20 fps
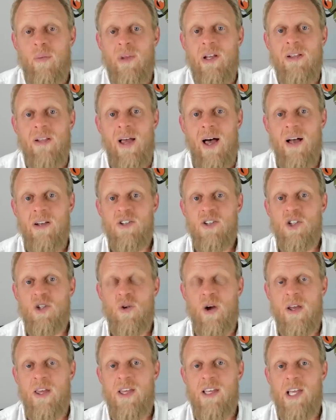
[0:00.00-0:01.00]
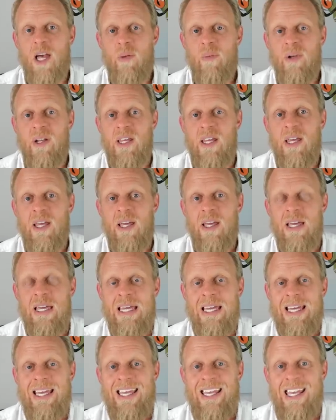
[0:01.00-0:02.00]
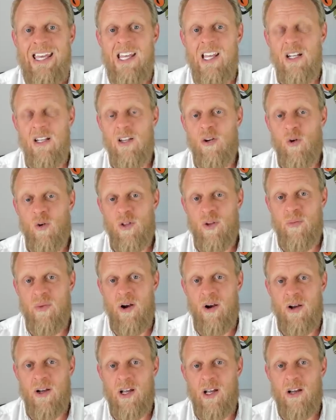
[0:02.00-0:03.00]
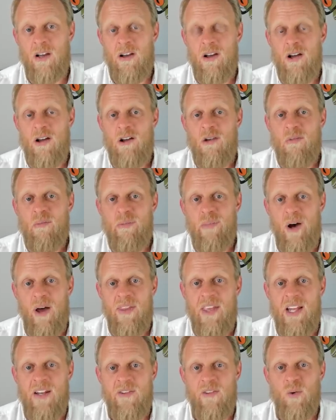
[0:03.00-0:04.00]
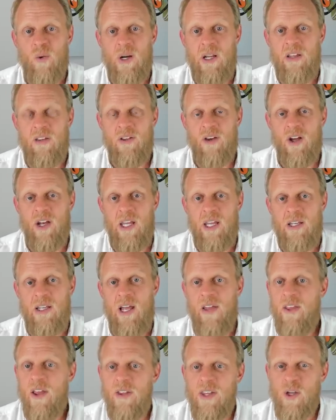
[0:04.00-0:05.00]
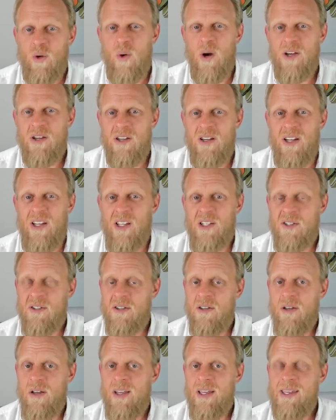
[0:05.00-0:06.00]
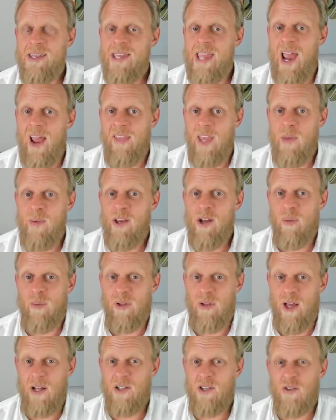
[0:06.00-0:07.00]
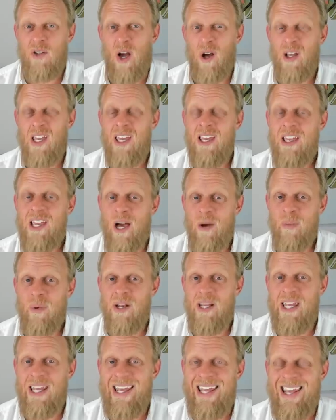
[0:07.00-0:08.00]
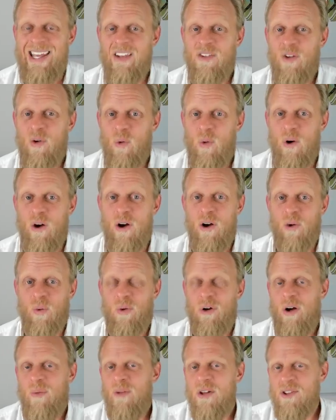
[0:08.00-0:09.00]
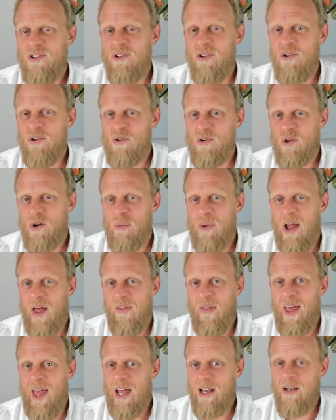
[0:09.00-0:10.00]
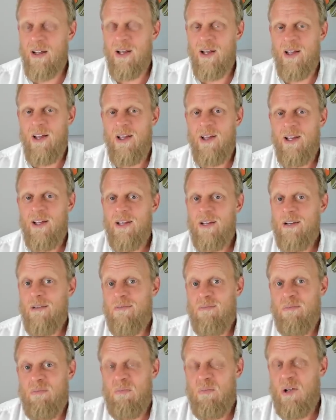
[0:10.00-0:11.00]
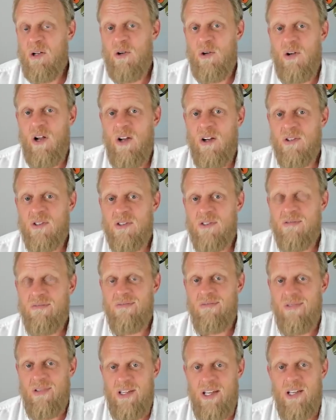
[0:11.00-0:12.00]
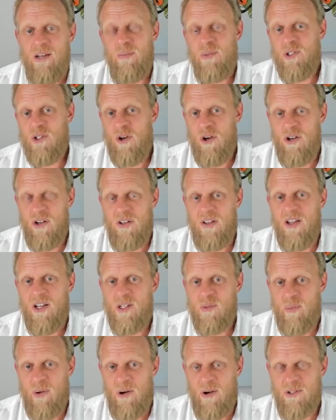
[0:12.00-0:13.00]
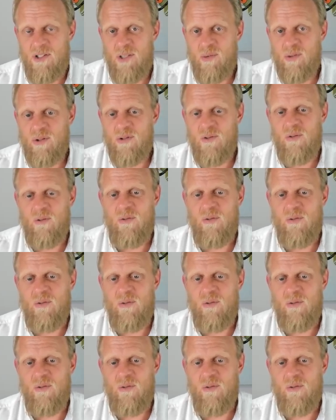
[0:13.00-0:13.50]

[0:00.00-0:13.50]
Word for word: the largest trucking company in North America by the end of 2030. Now, the only question is, can they become the largest trucking company in the world? Well, I'm not so sure about that, but who knows? I'm certain that it's possible.